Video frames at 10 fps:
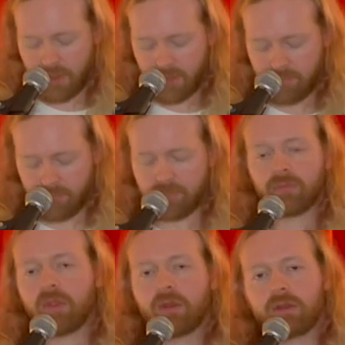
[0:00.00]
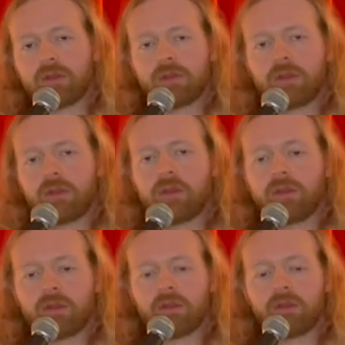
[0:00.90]
Um,
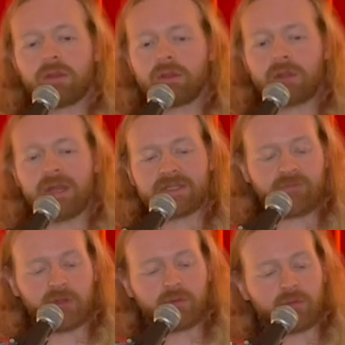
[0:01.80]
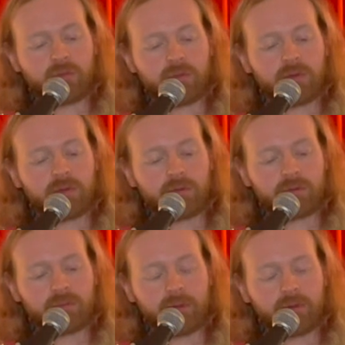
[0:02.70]
the last video we
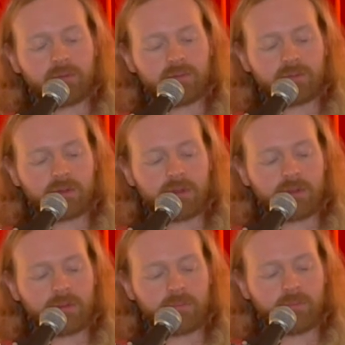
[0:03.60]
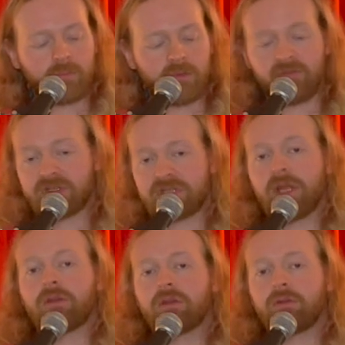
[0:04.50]
talked about
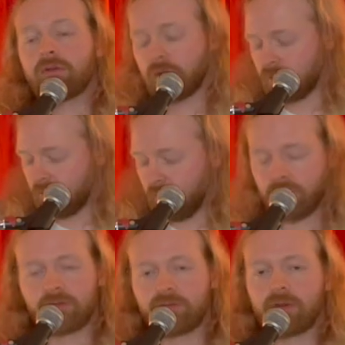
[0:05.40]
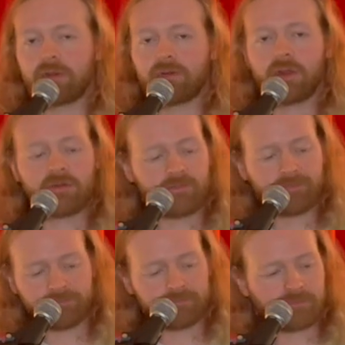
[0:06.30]
functionality and components of the guitar.
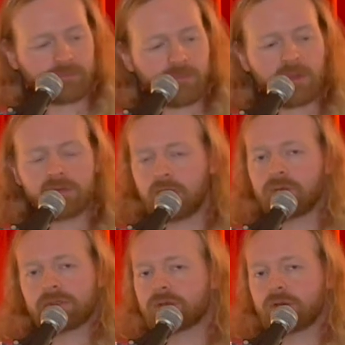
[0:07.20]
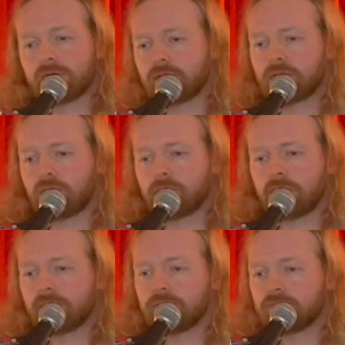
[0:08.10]
Today we're just going to
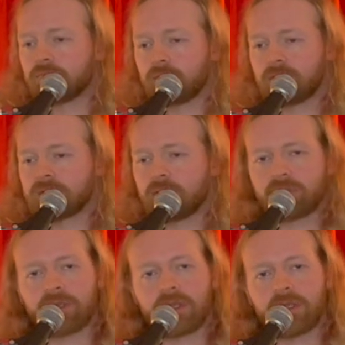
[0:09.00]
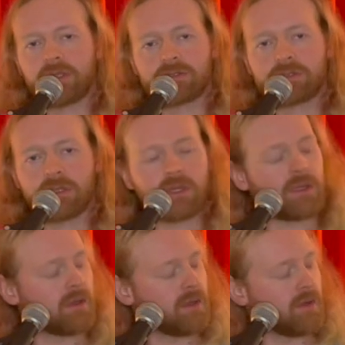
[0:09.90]
talk about simple techniques
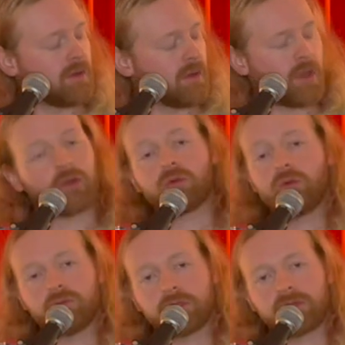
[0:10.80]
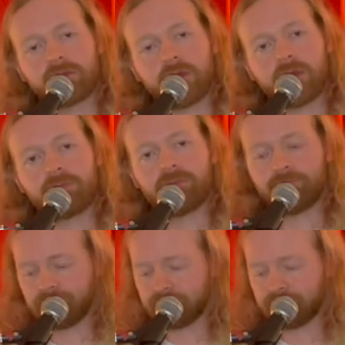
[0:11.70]
like how to hold the guitar,